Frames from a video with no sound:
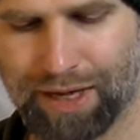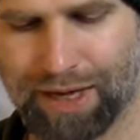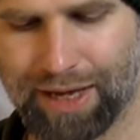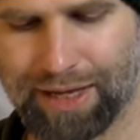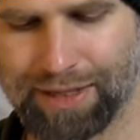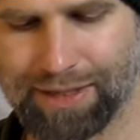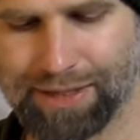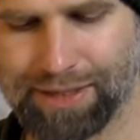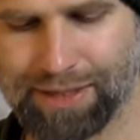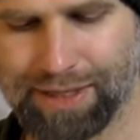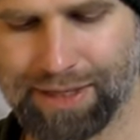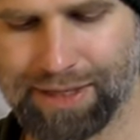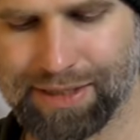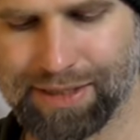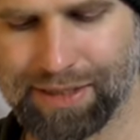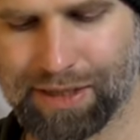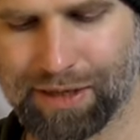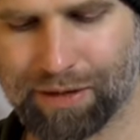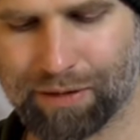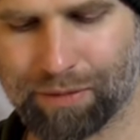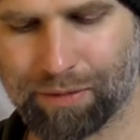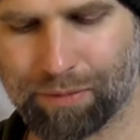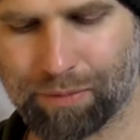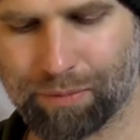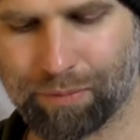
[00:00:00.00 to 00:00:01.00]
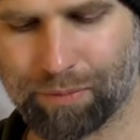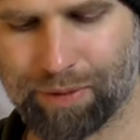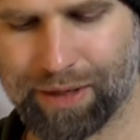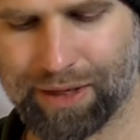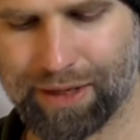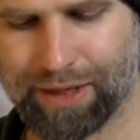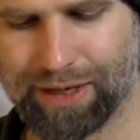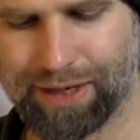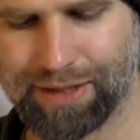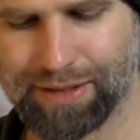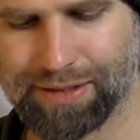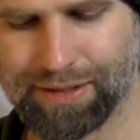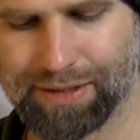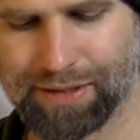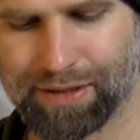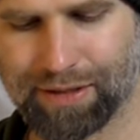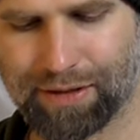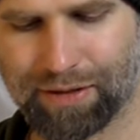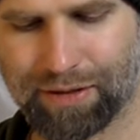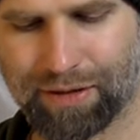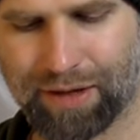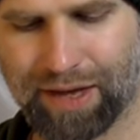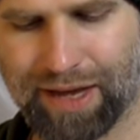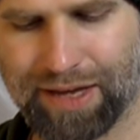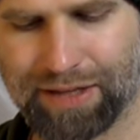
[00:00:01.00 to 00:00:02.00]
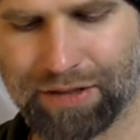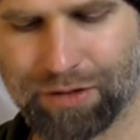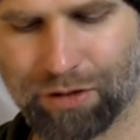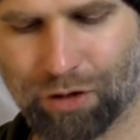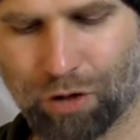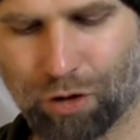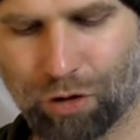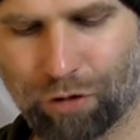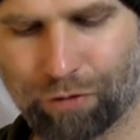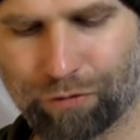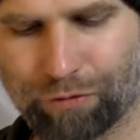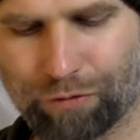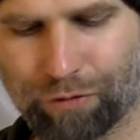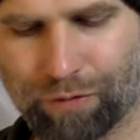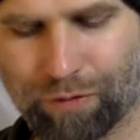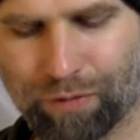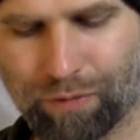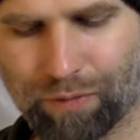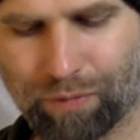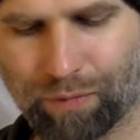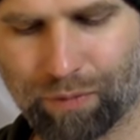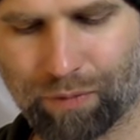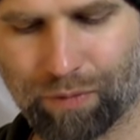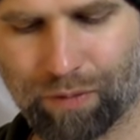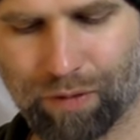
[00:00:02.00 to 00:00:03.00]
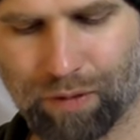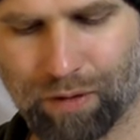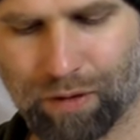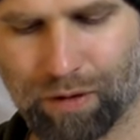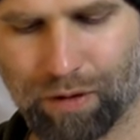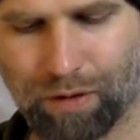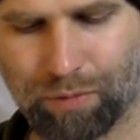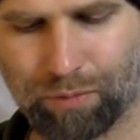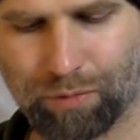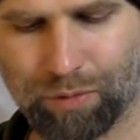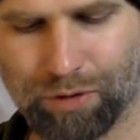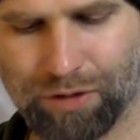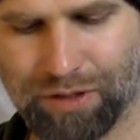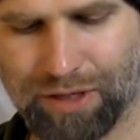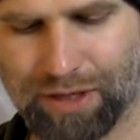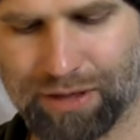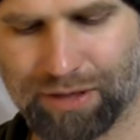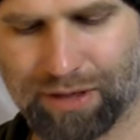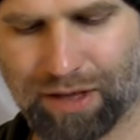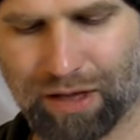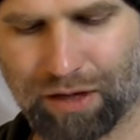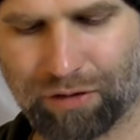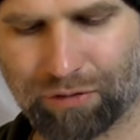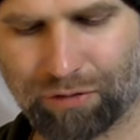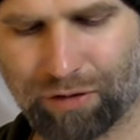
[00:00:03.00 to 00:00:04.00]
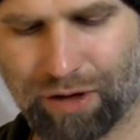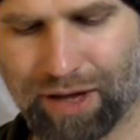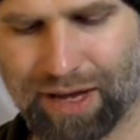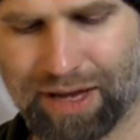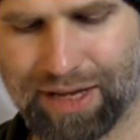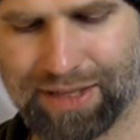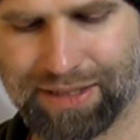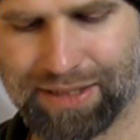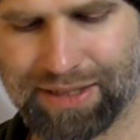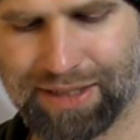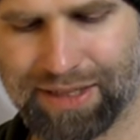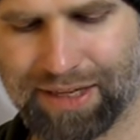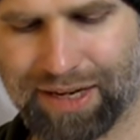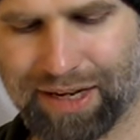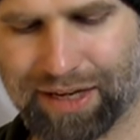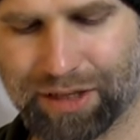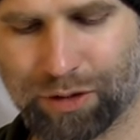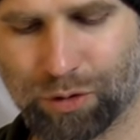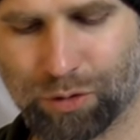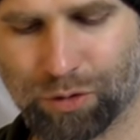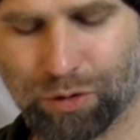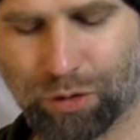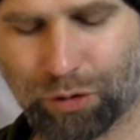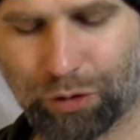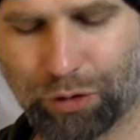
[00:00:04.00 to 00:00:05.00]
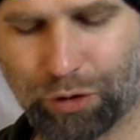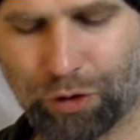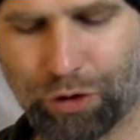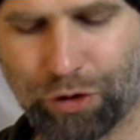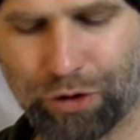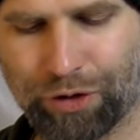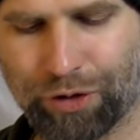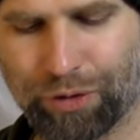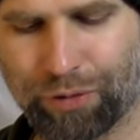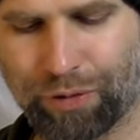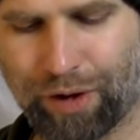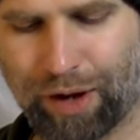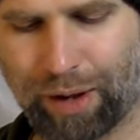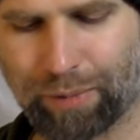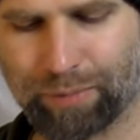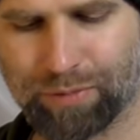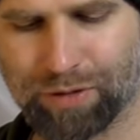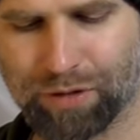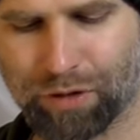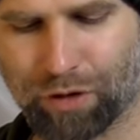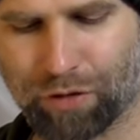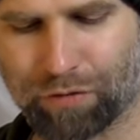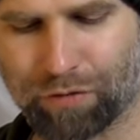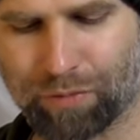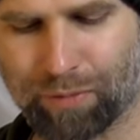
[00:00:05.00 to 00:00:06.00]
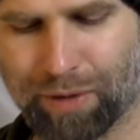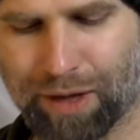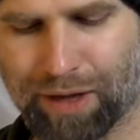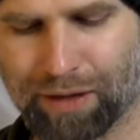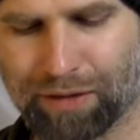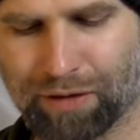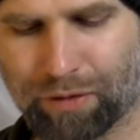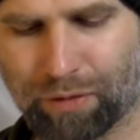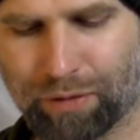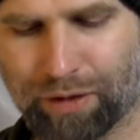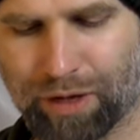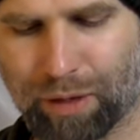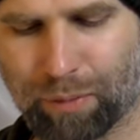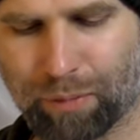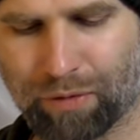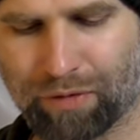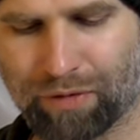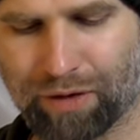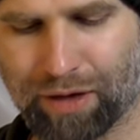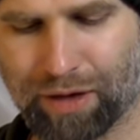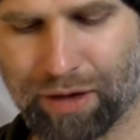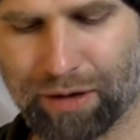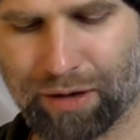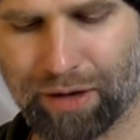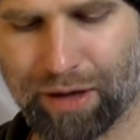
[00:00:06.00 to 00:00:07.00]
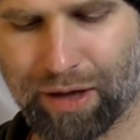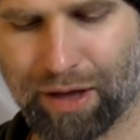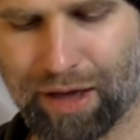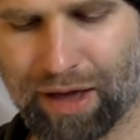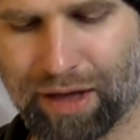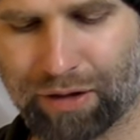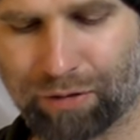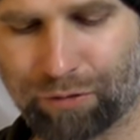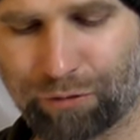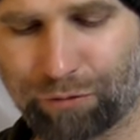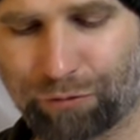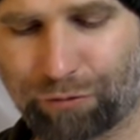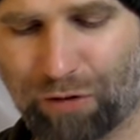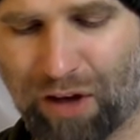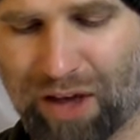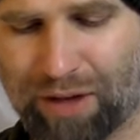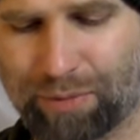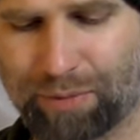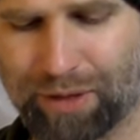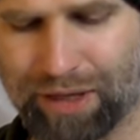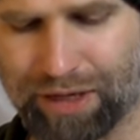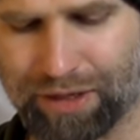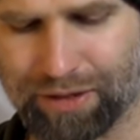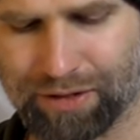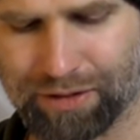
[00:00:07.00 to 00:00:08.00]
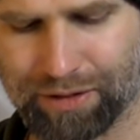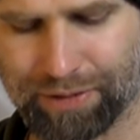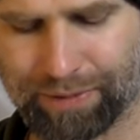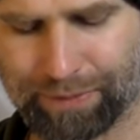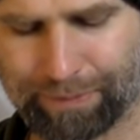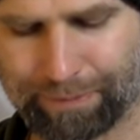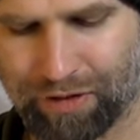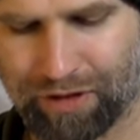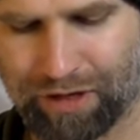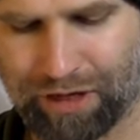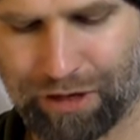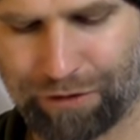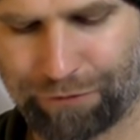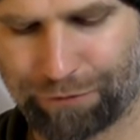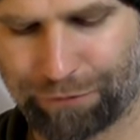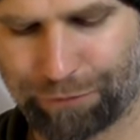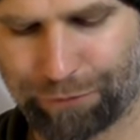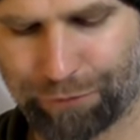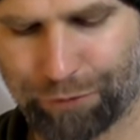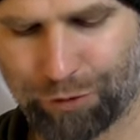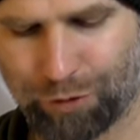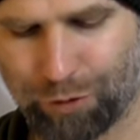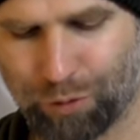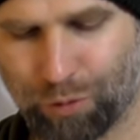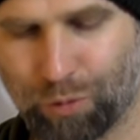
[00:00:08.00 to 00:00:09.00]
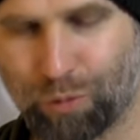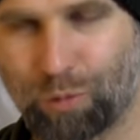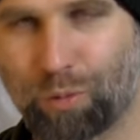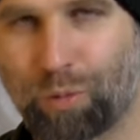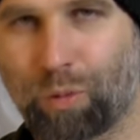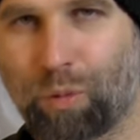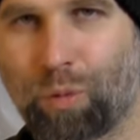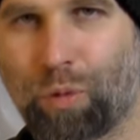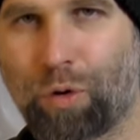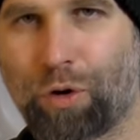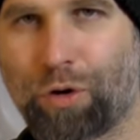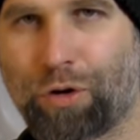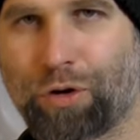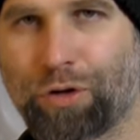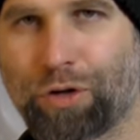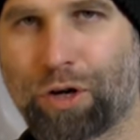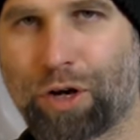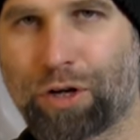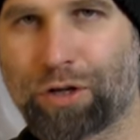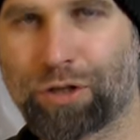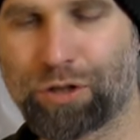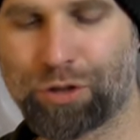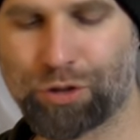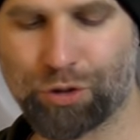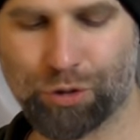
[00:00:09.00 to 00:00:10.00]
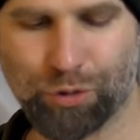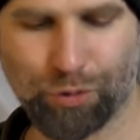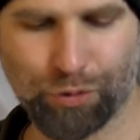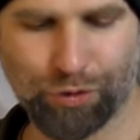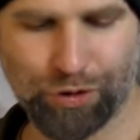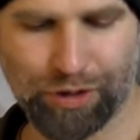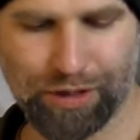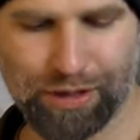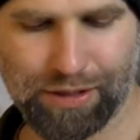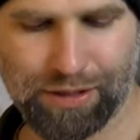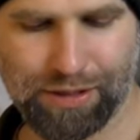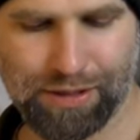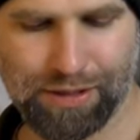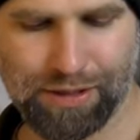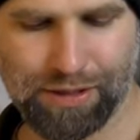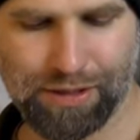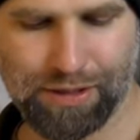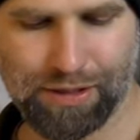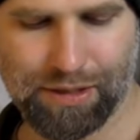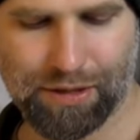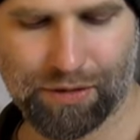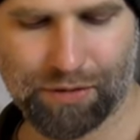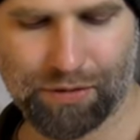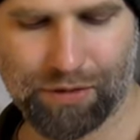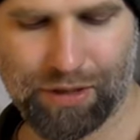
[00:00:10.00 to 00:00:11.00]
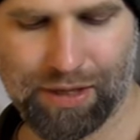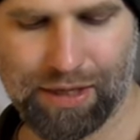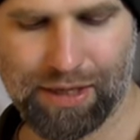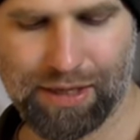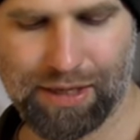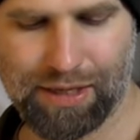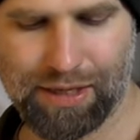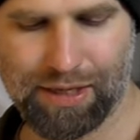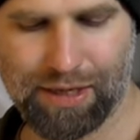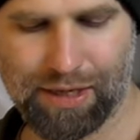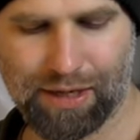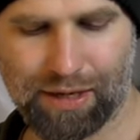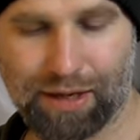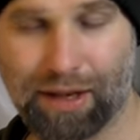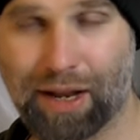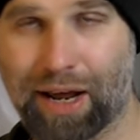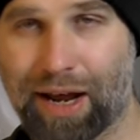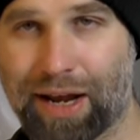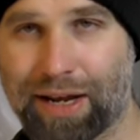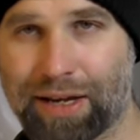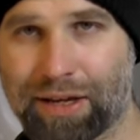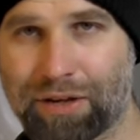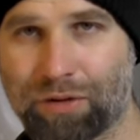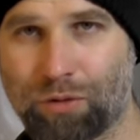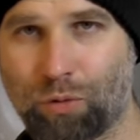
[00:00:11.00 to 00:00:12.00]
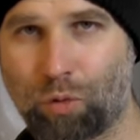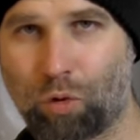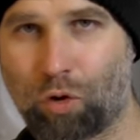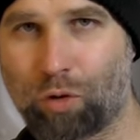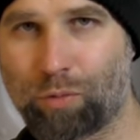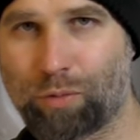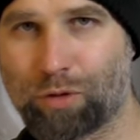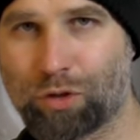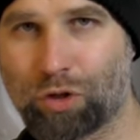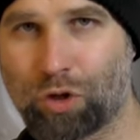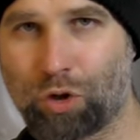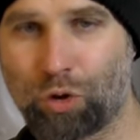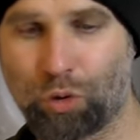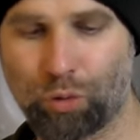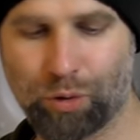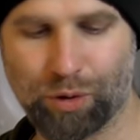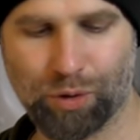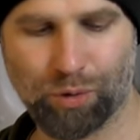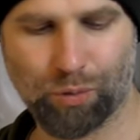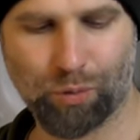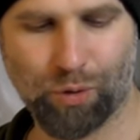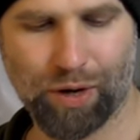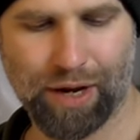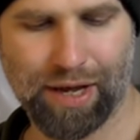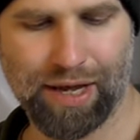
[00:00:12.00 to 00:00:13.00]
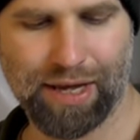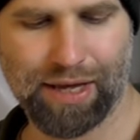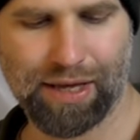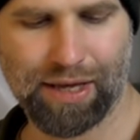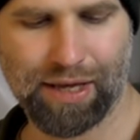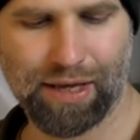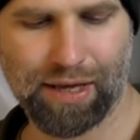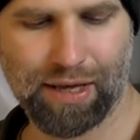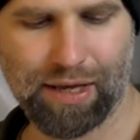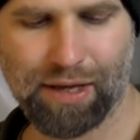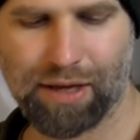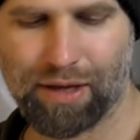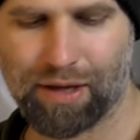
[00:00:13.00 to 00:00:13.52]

at 60 minutes, 8.5% alpha acid, and use 30 grams of Mandarina Bavaria at 5 minutes. If you were gonna do this the like normal cooling way,